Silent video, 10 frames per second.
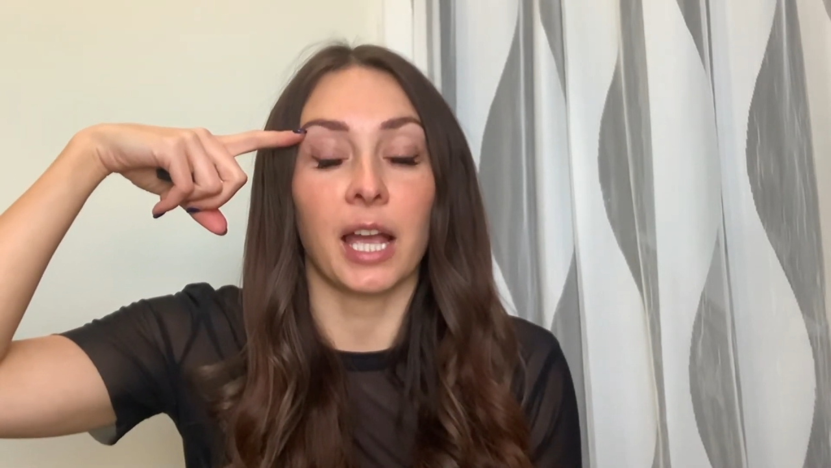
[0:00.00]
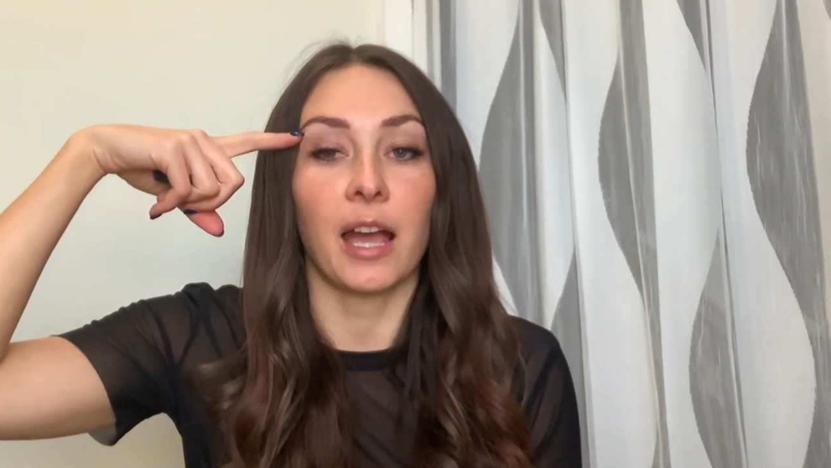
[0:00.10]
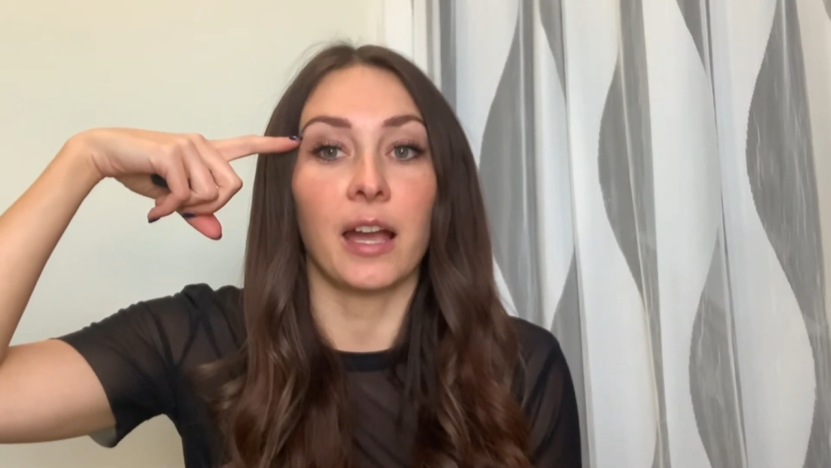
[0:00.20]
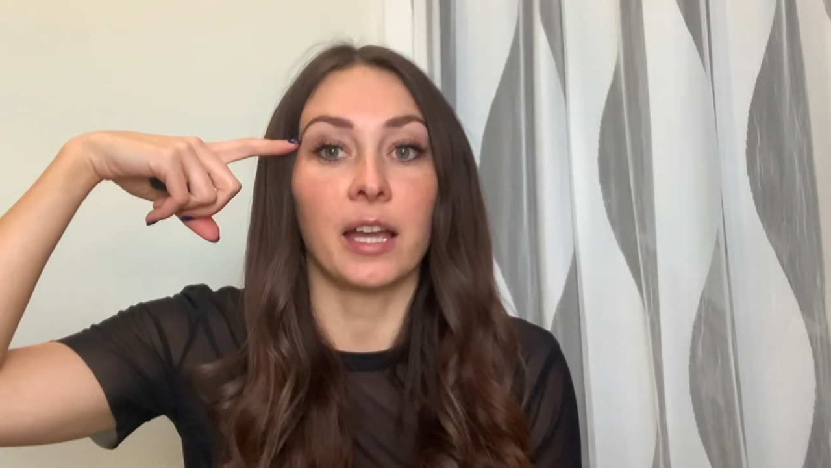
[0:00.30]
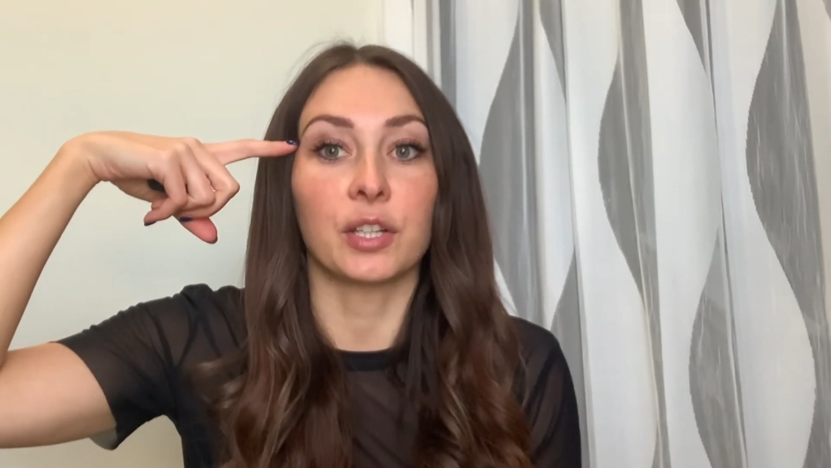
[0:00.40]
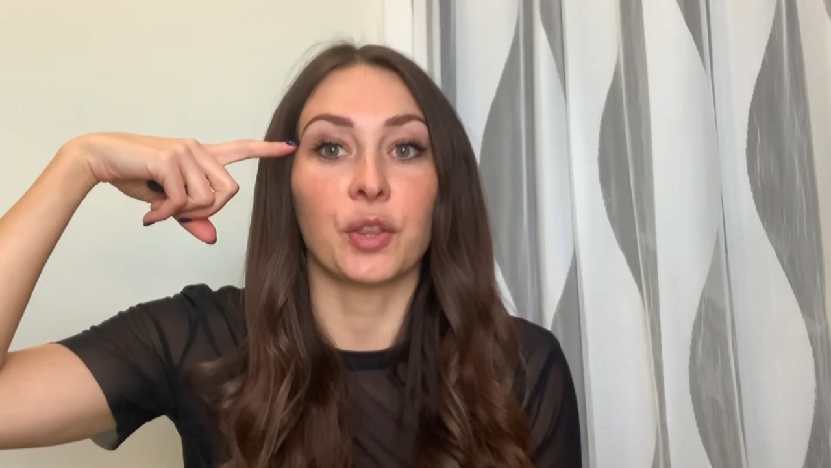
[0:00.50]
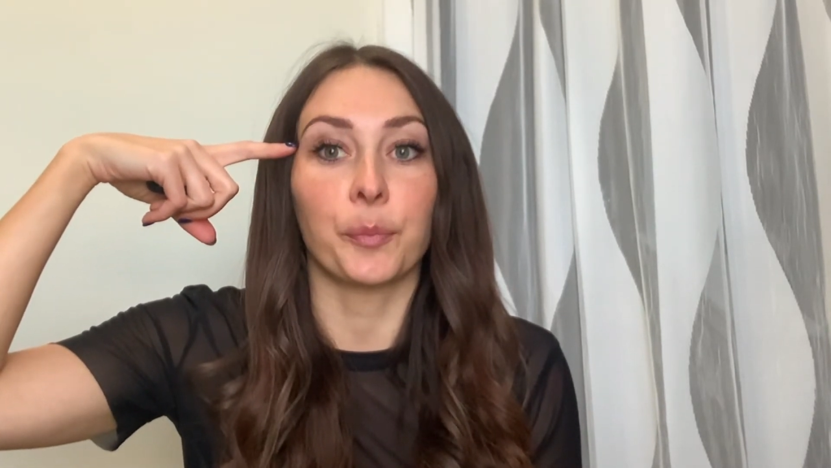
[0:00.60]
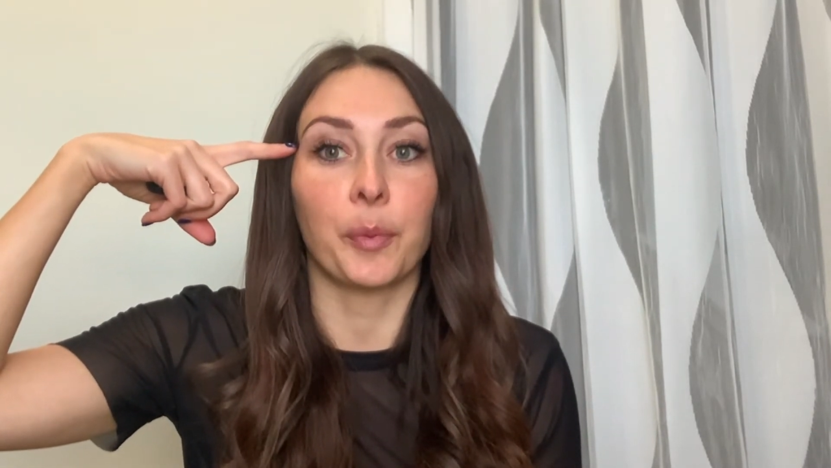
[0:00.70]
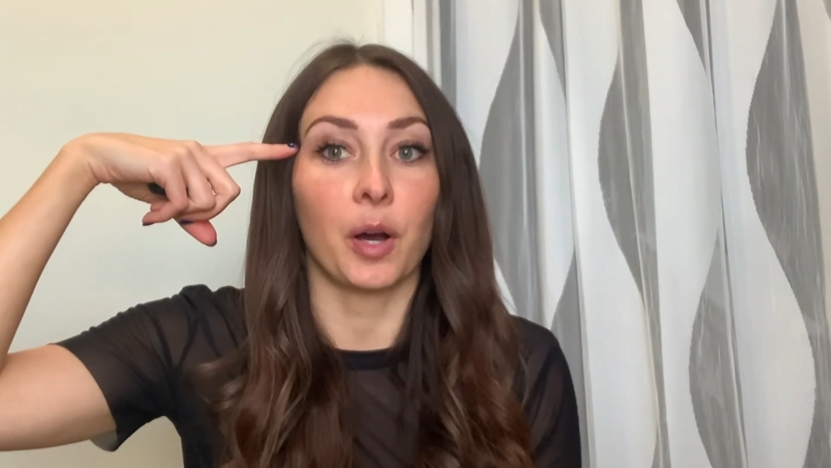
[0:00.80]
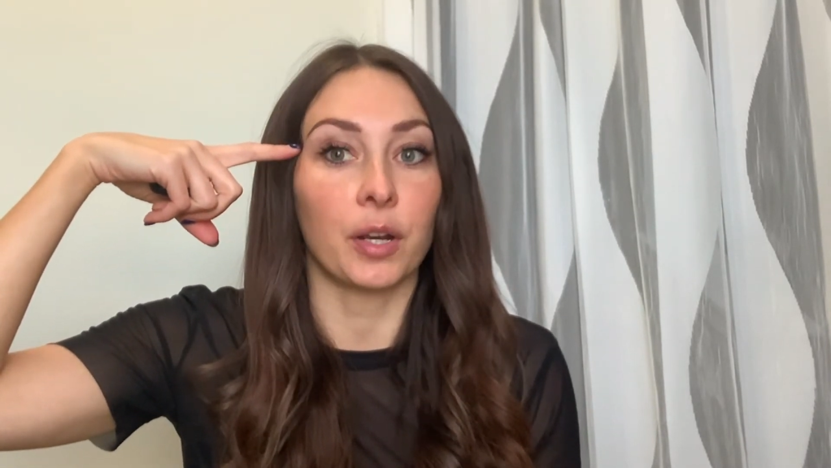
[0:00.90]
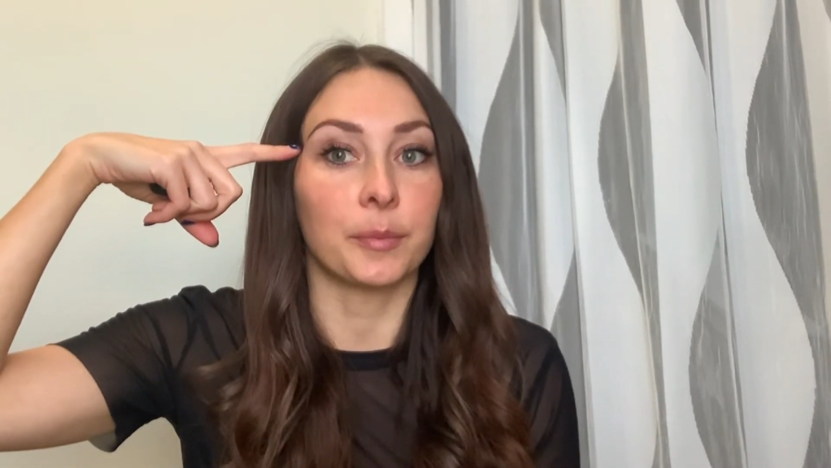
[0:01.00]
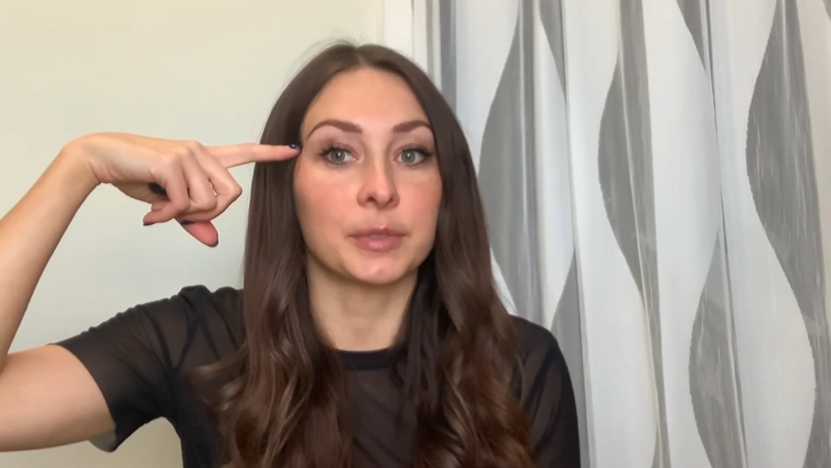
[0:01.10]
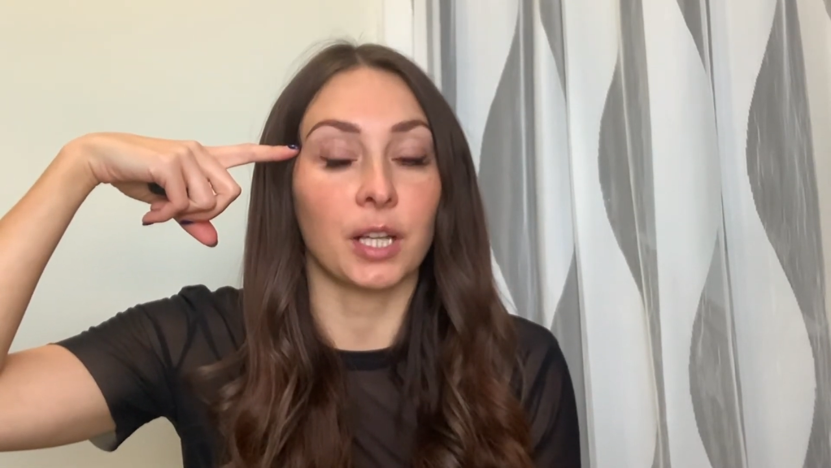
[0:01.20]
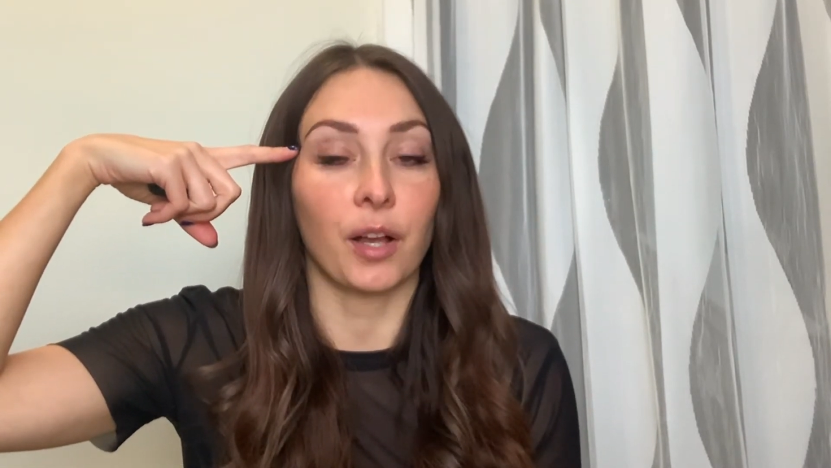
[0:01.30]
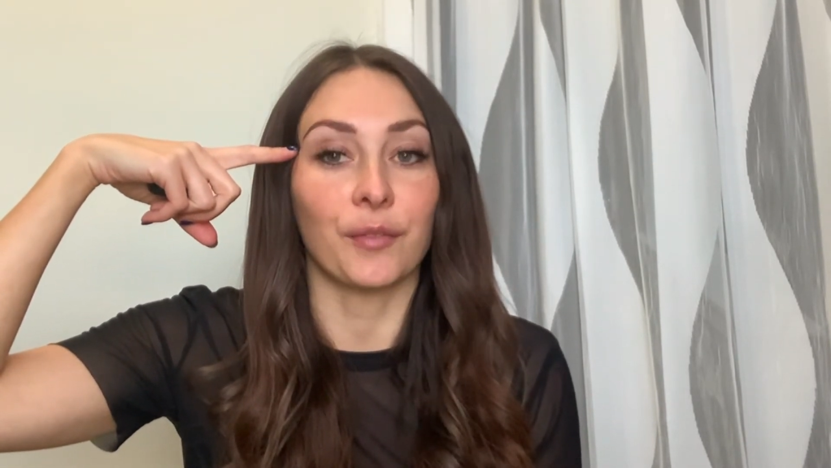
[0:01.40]
and the bottoms
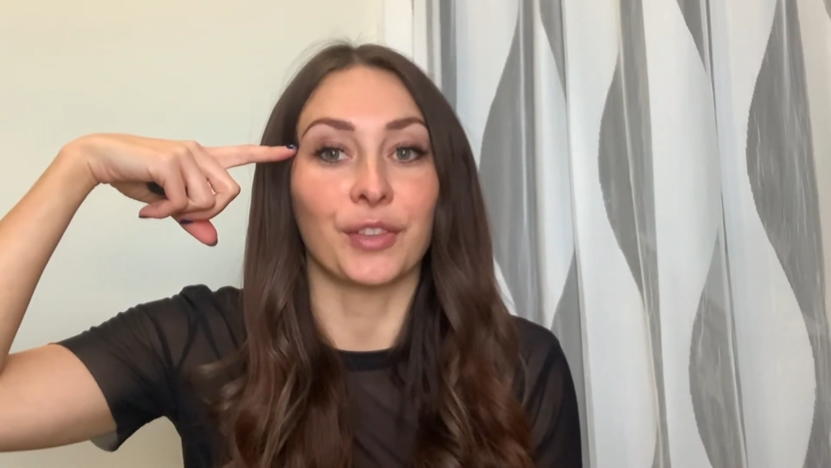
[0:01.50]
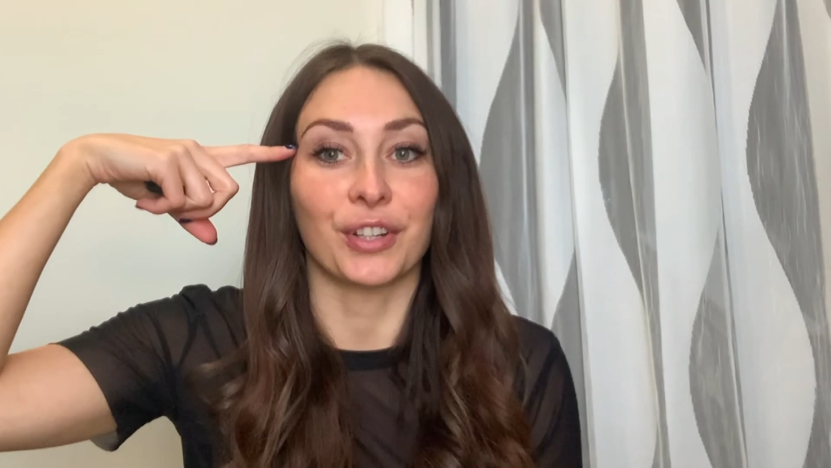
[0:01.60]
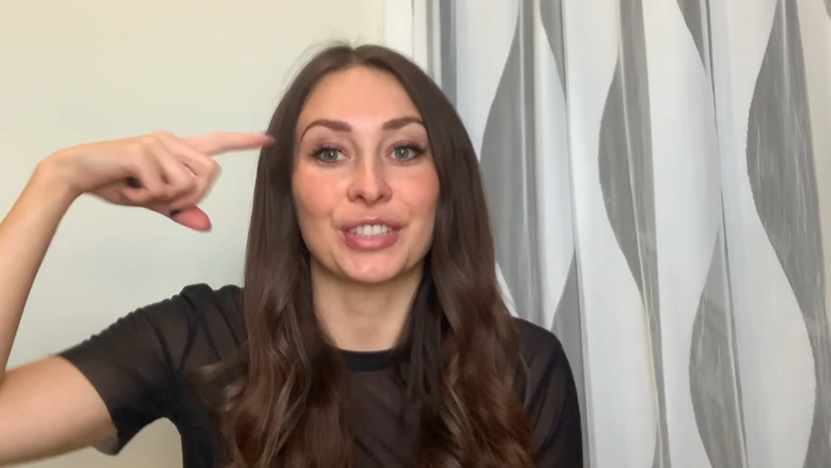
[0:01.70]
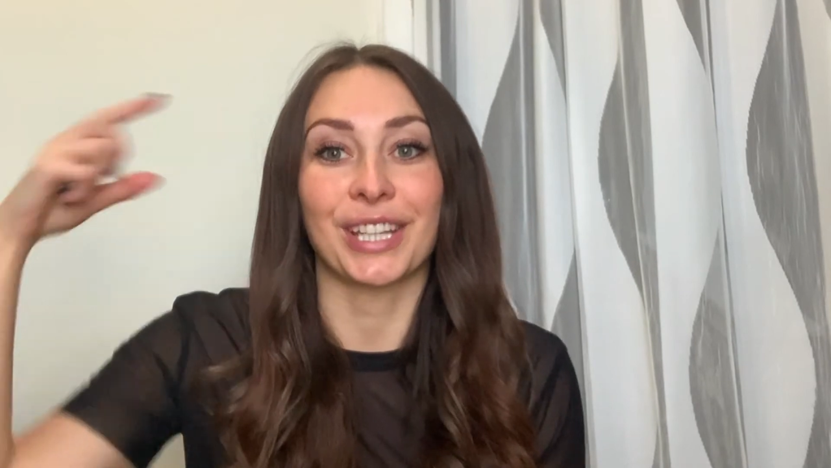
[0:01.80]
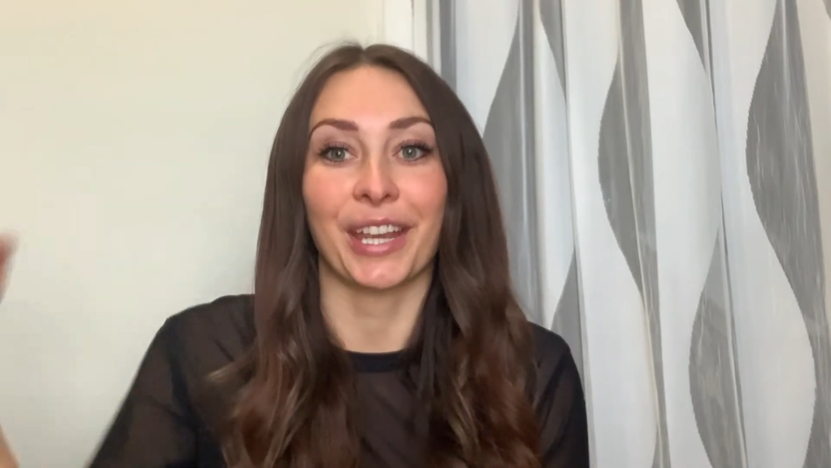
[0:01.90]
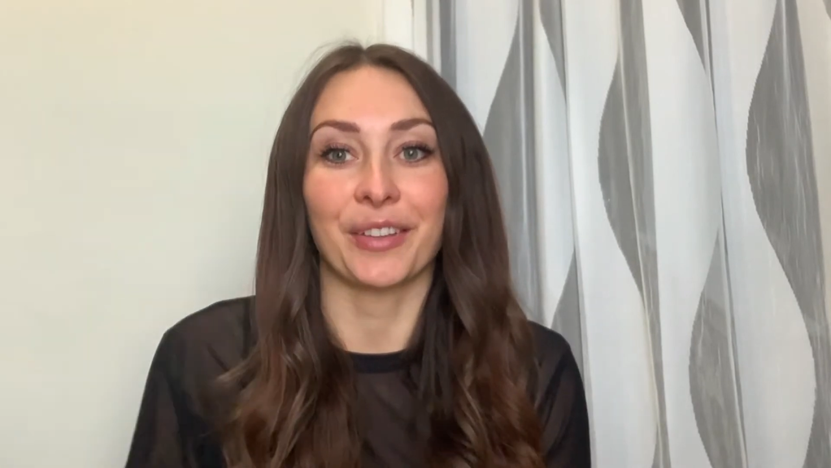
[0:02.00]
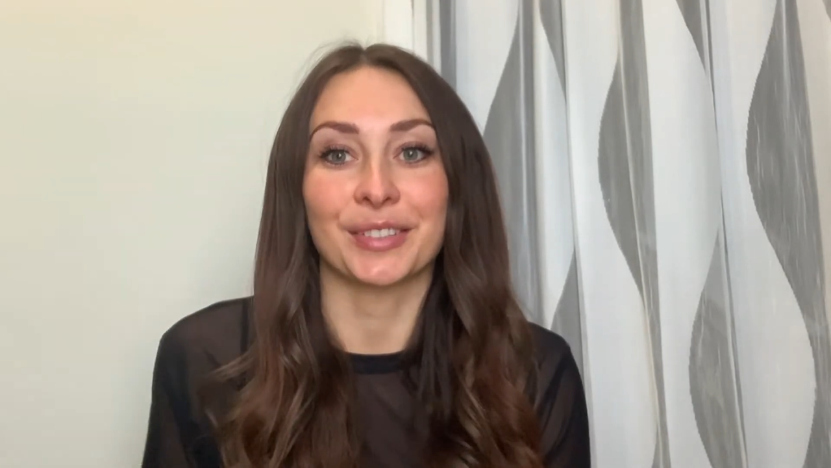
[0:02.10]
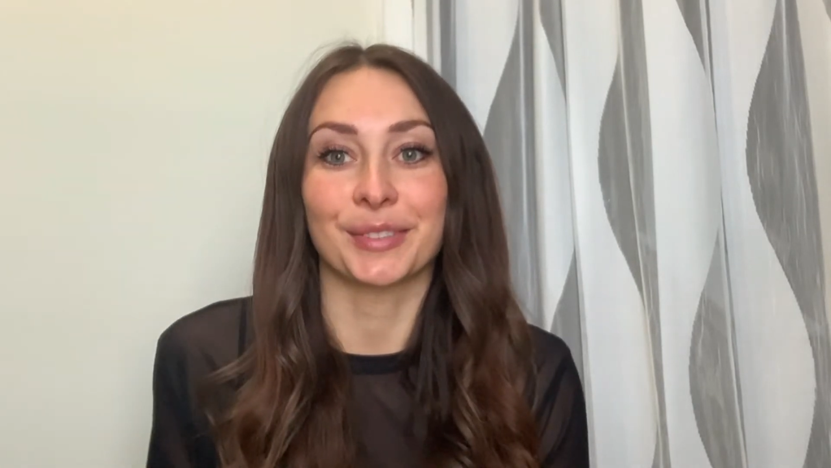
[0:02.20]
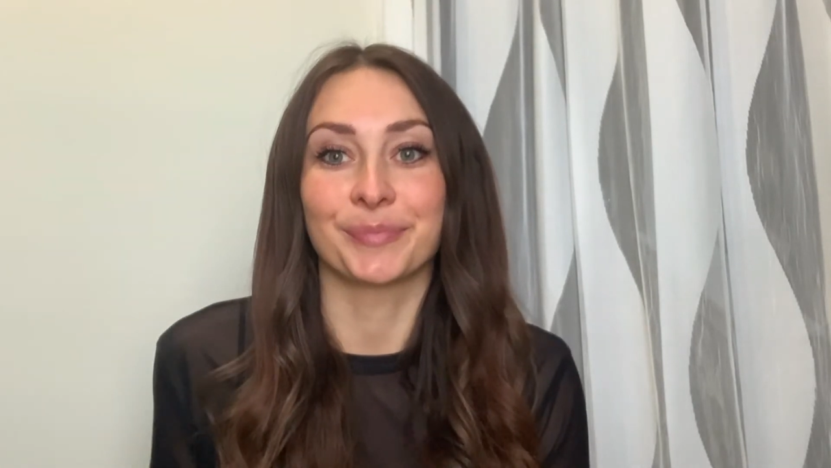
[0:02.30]
of their tails.